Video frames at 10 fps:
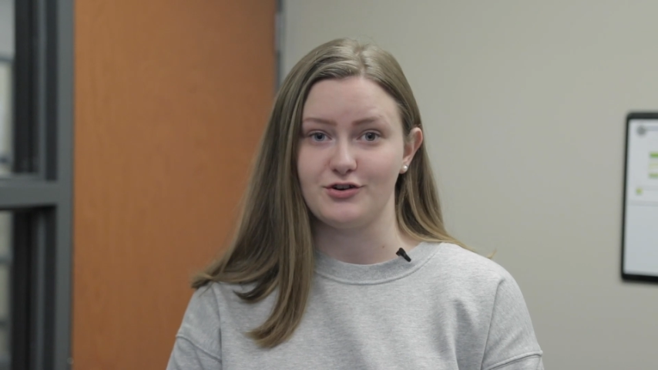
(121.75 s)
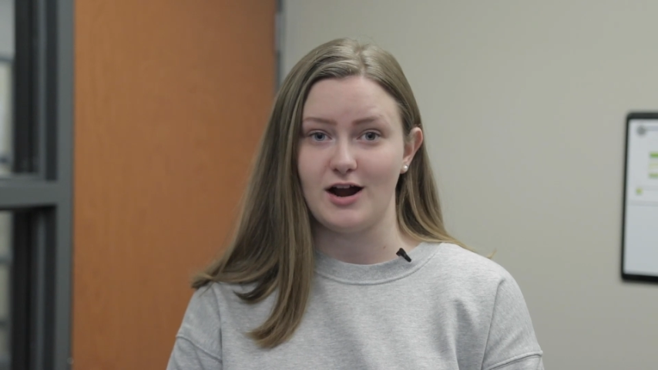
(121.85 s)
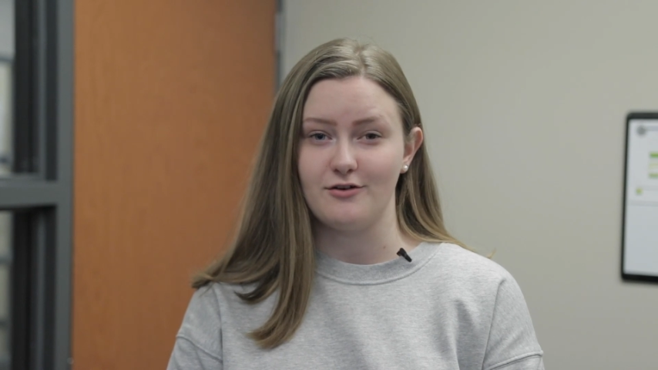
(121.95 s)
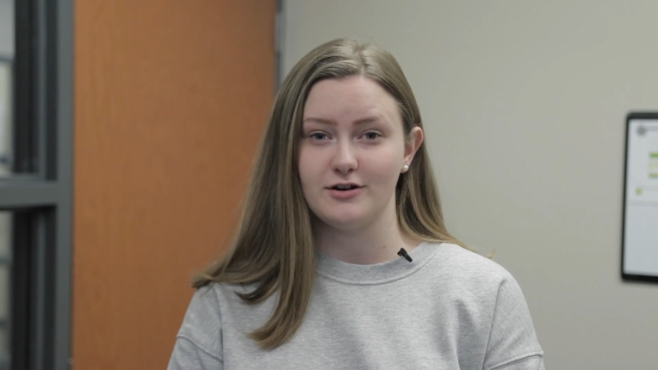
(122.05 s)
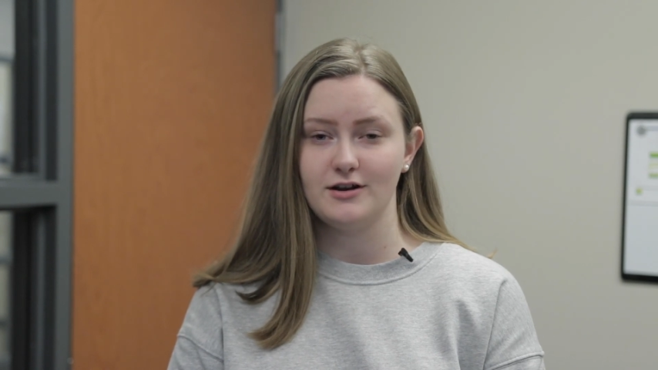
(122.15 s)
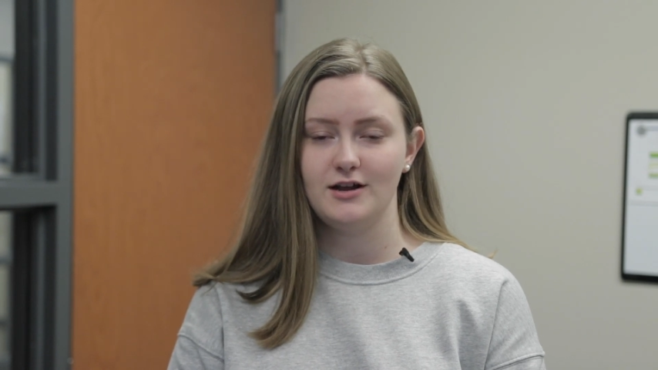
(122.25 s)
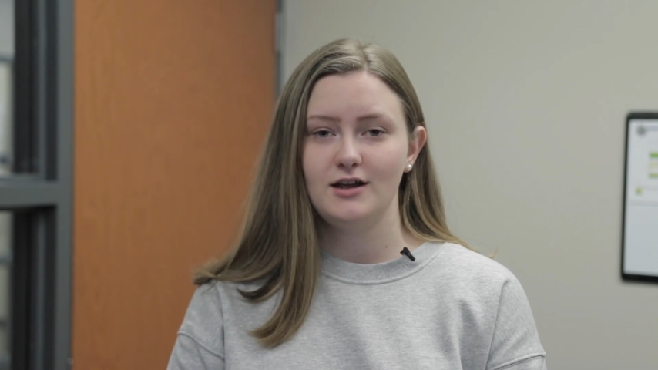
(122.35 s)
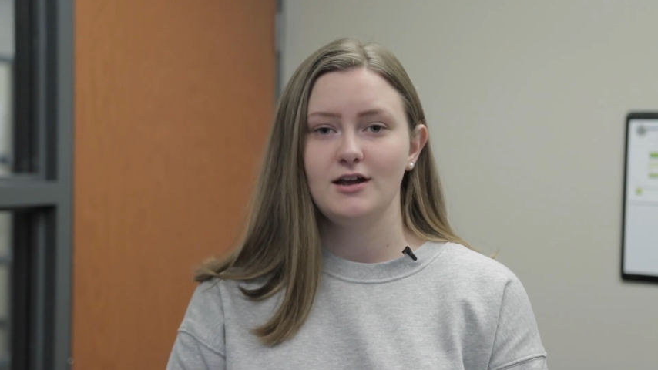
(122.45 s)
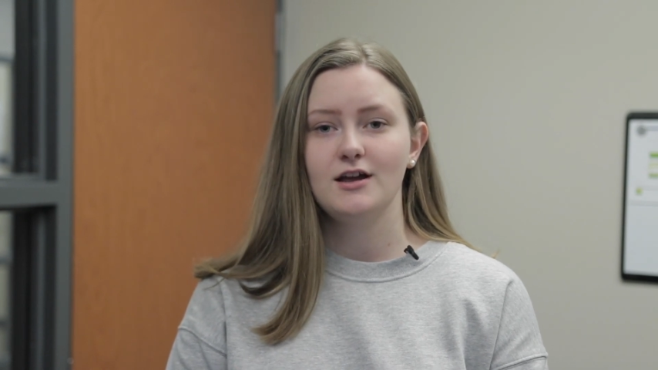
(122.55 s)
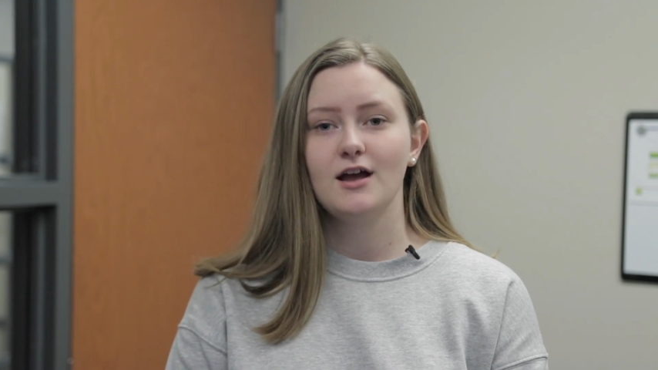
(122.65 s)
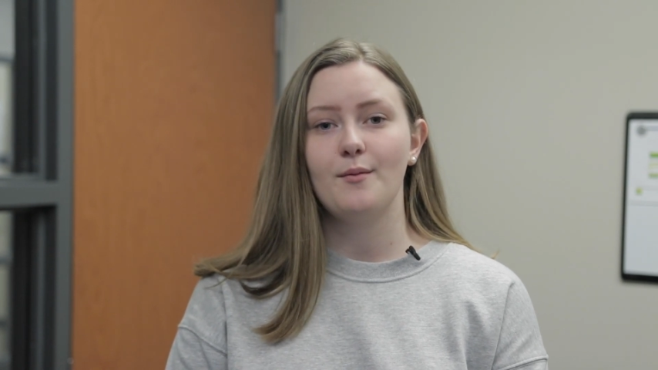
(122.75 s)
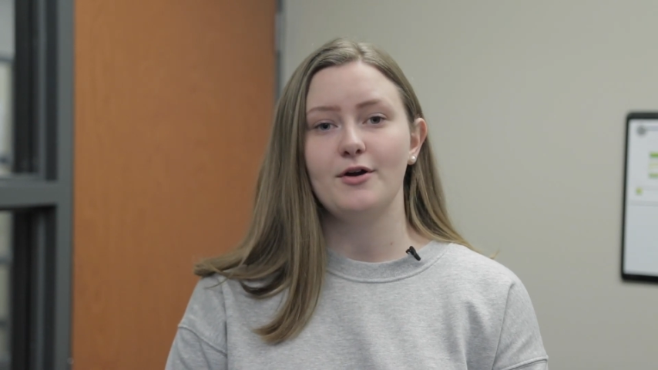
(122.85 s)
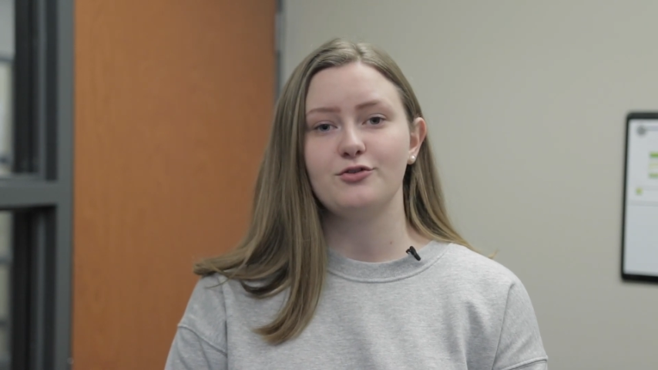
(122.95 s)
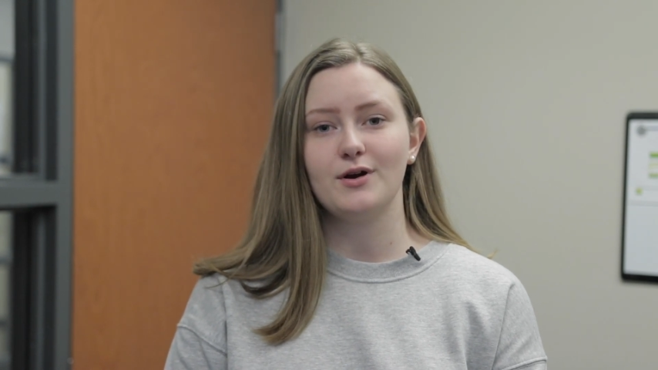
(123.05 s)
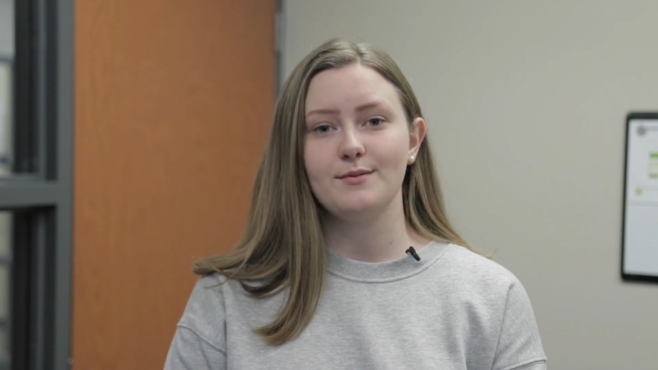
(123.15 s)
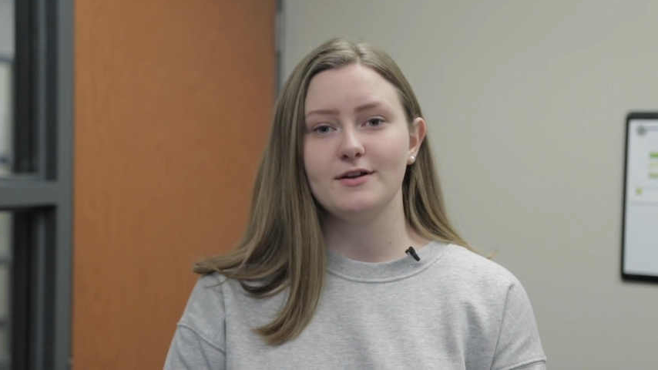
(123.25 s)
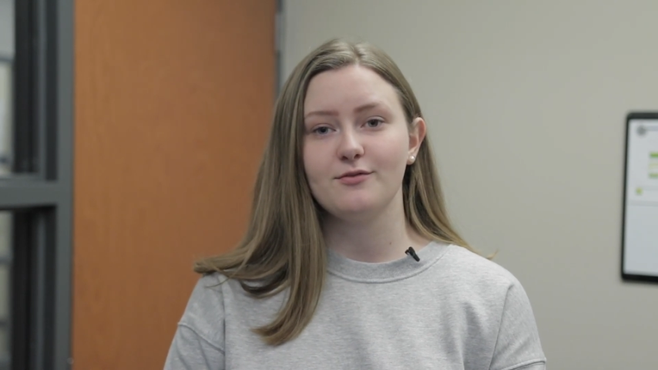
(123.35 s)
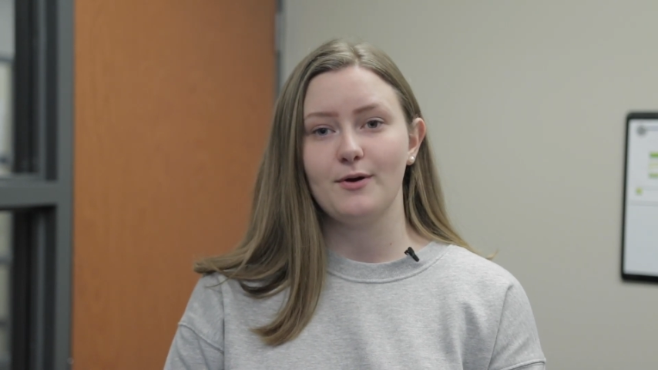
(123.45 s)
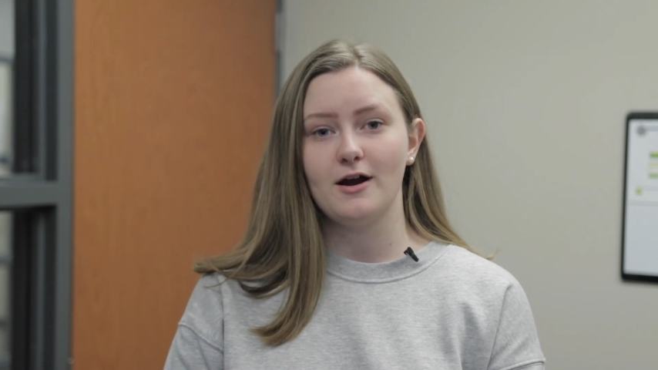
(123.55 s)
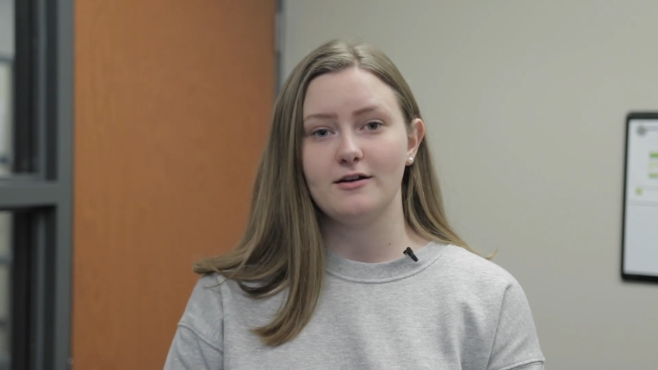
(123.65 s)
crowd. About 20
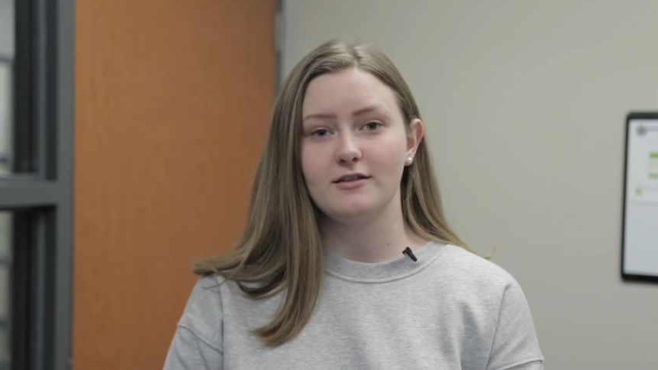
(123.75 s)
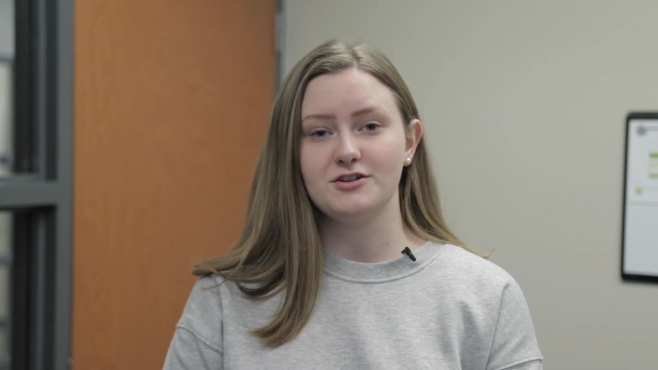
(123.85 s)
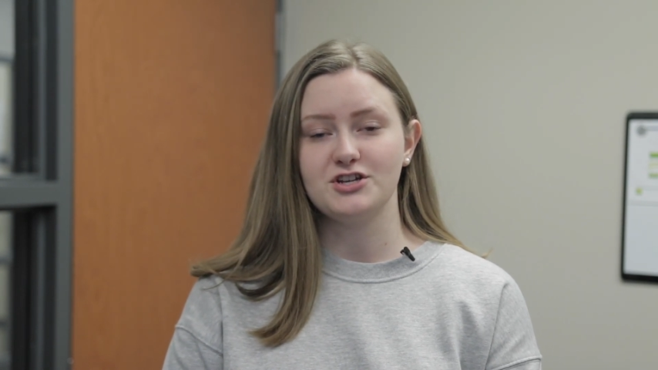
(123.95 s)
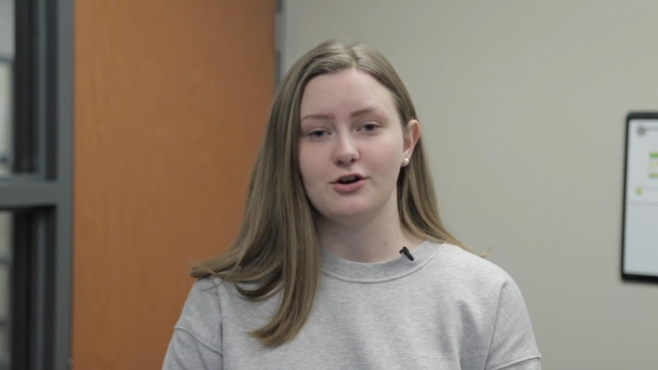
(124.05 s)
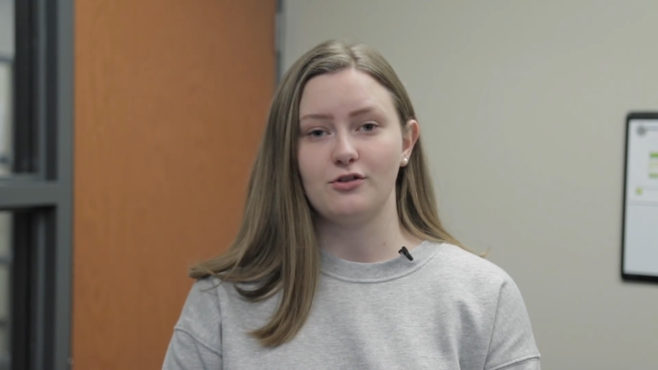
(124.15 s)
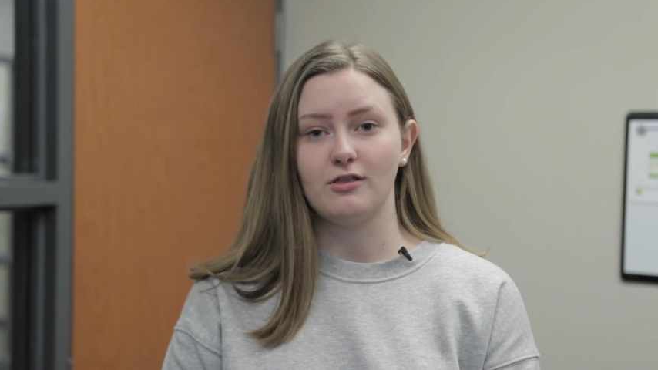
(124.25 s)
minutes prior to the show,